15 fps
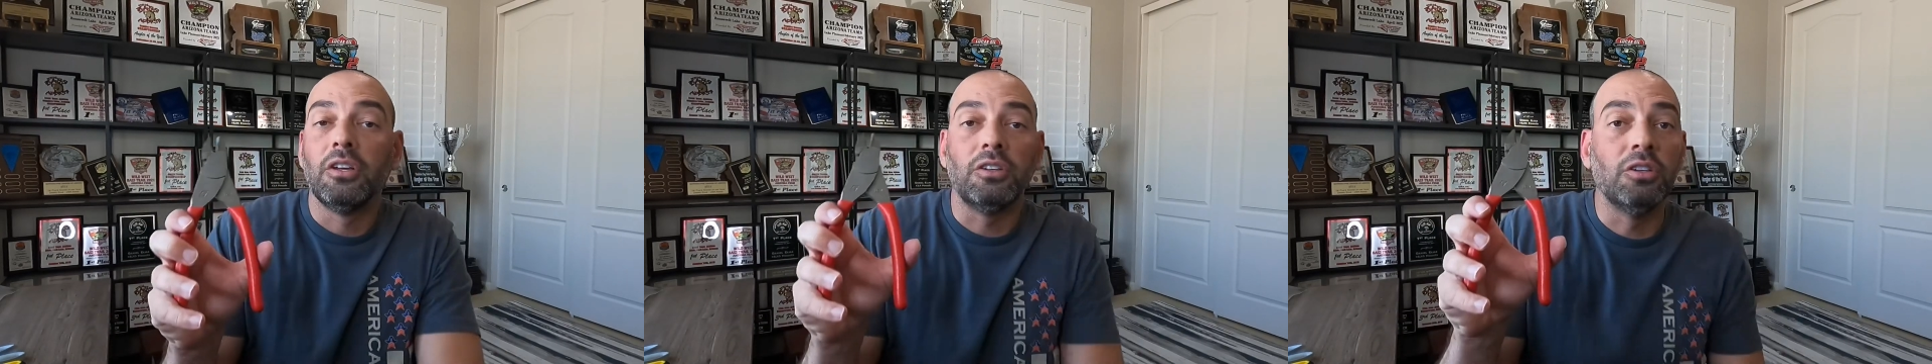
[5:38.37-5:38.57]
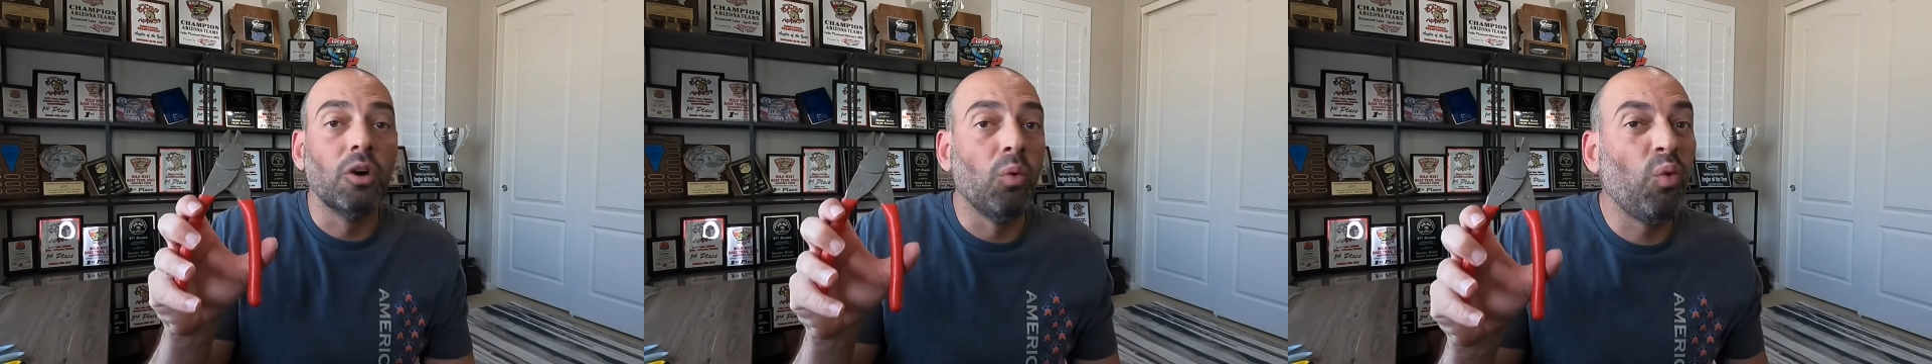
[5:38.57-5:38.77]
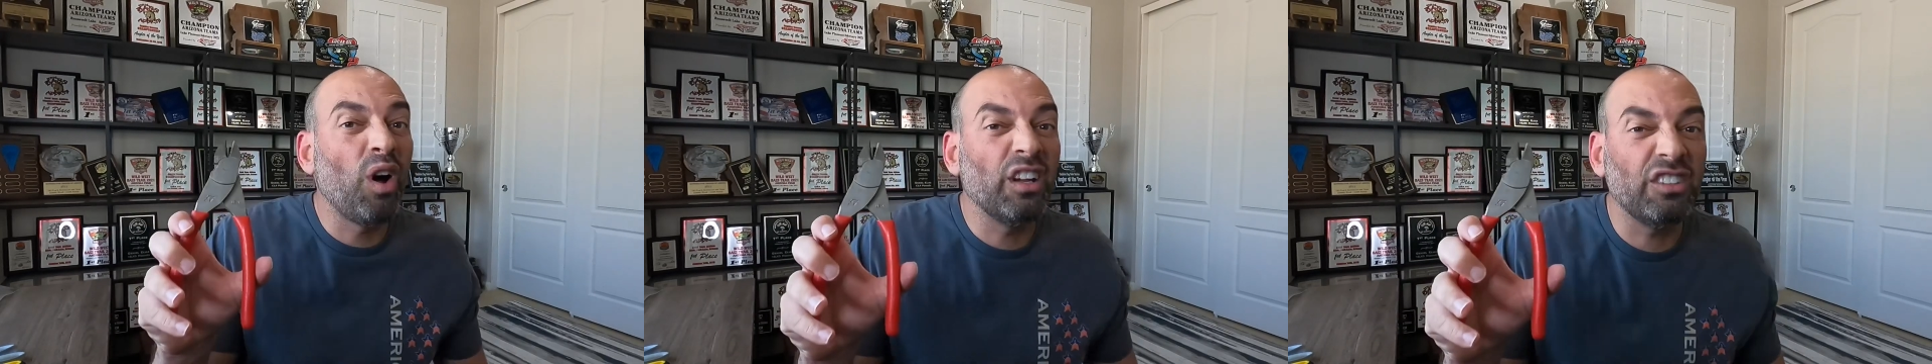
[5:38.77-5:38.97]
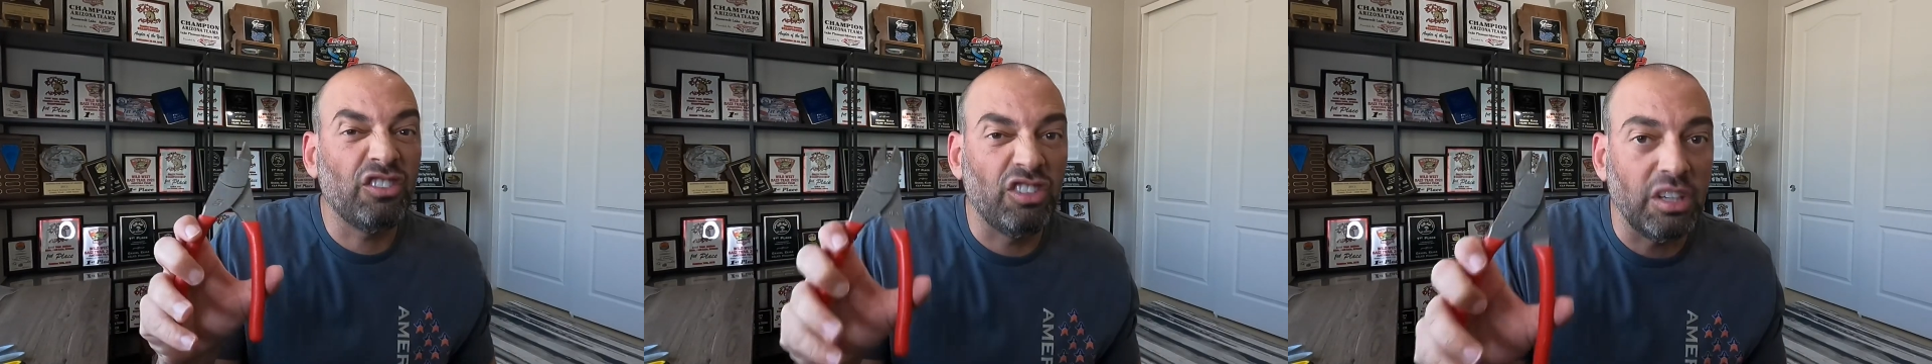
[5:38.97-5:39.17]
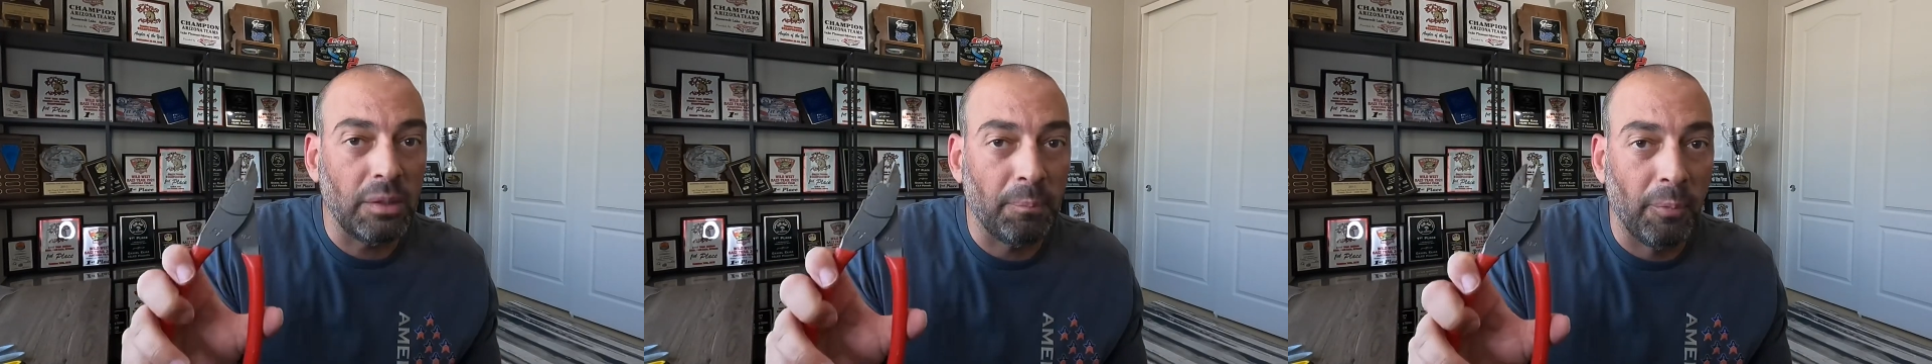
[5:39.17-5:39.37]
You don't want
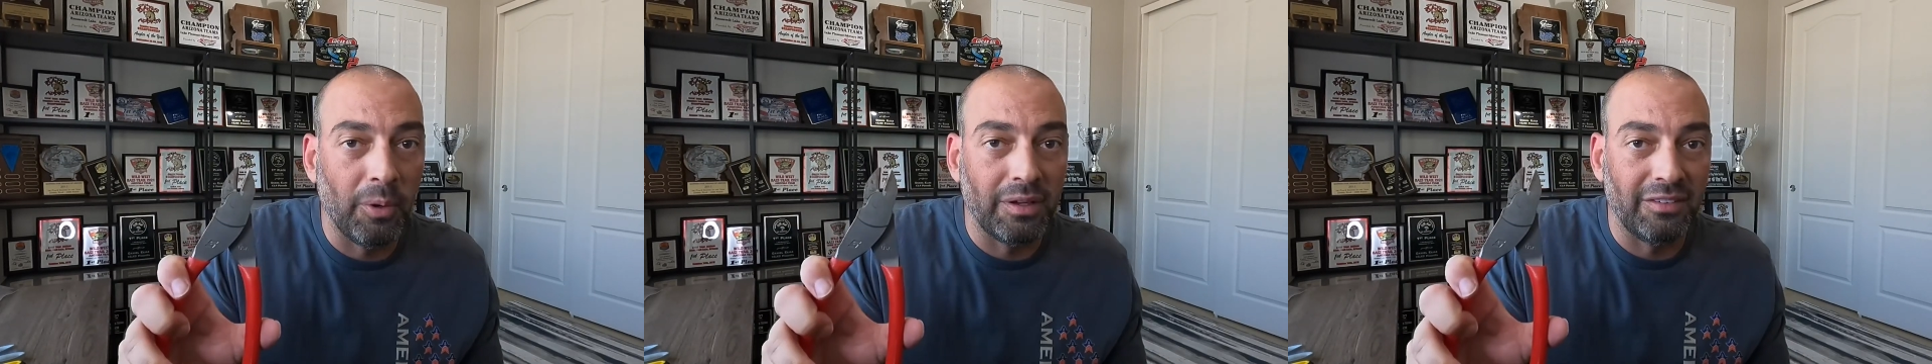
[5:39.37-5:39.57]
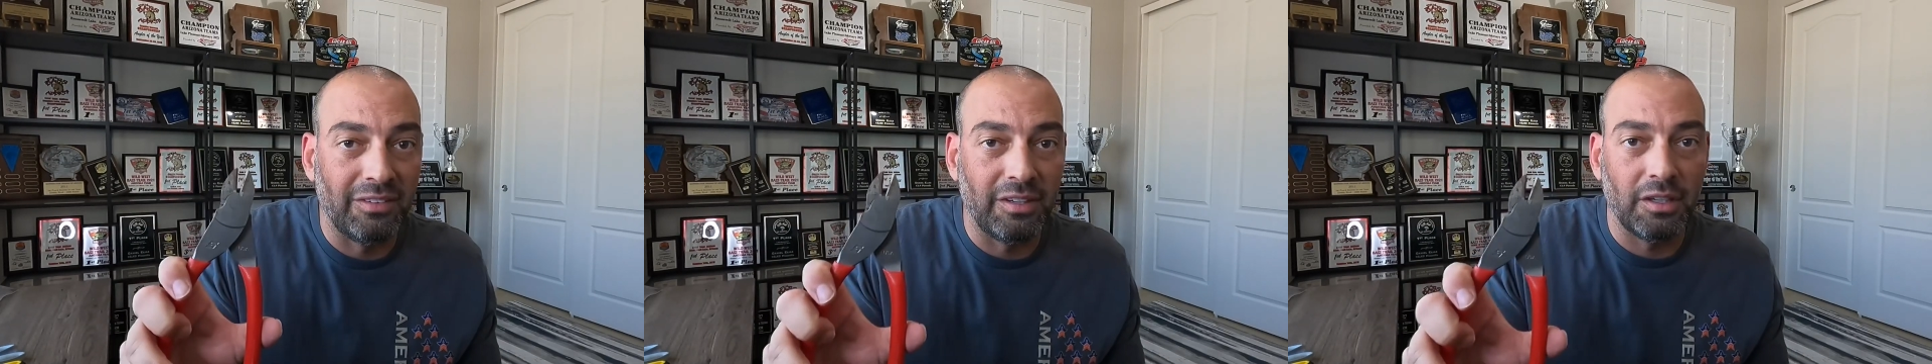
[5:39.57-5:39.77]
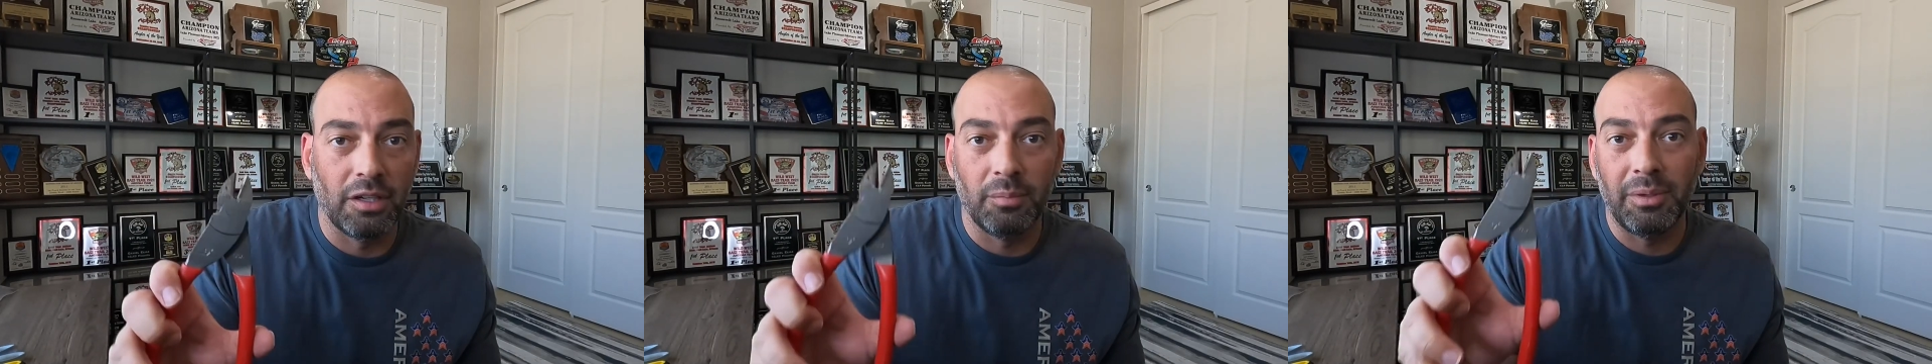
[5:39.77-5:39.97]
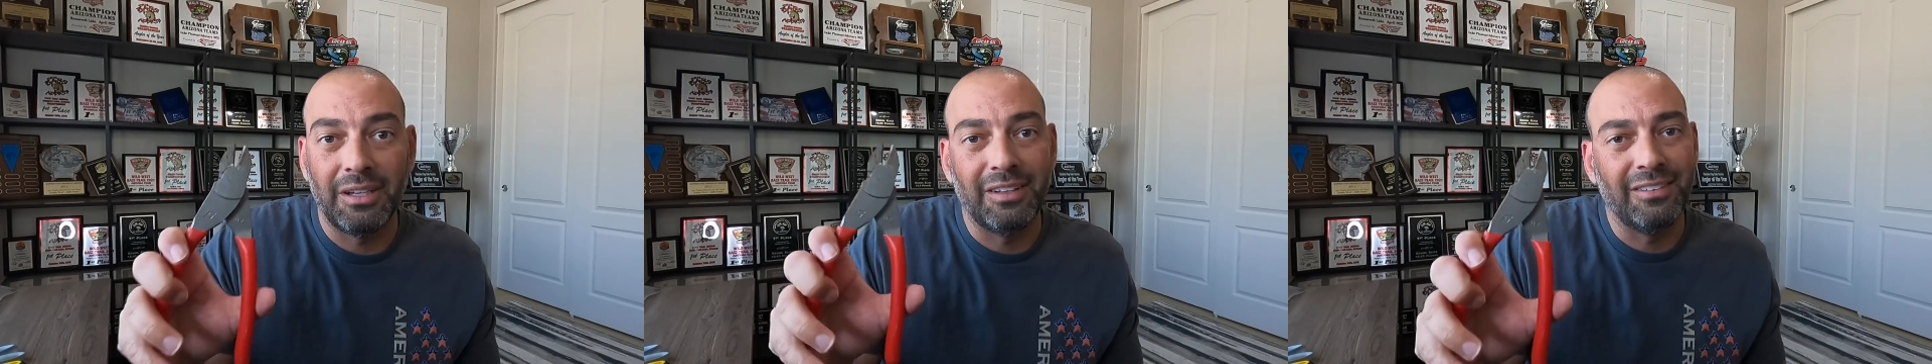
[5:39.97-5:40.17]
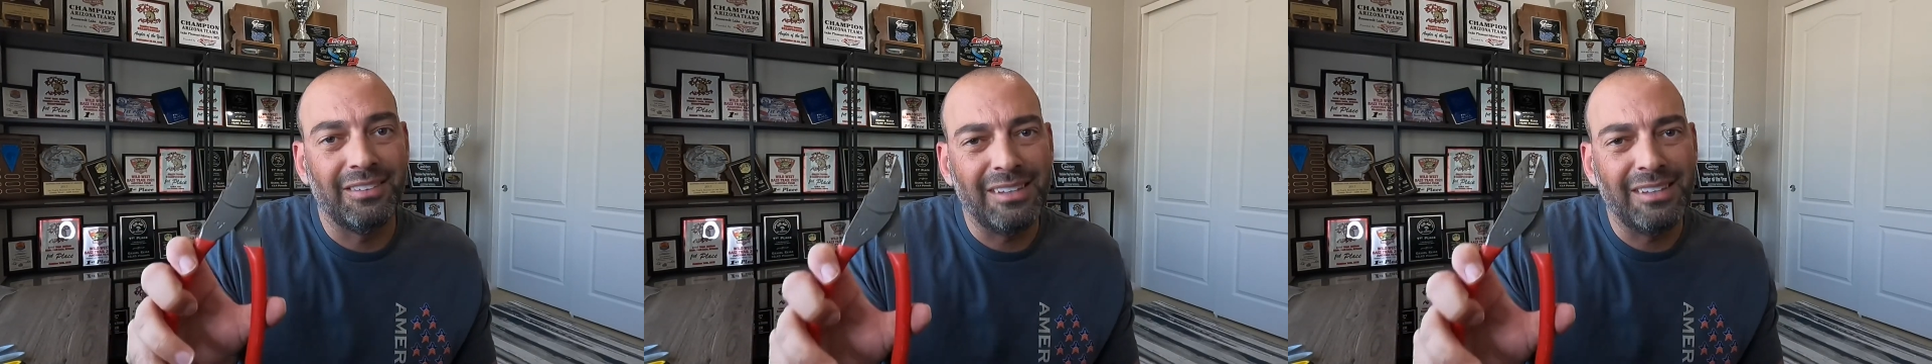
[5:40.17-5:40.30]
cheap ones here because,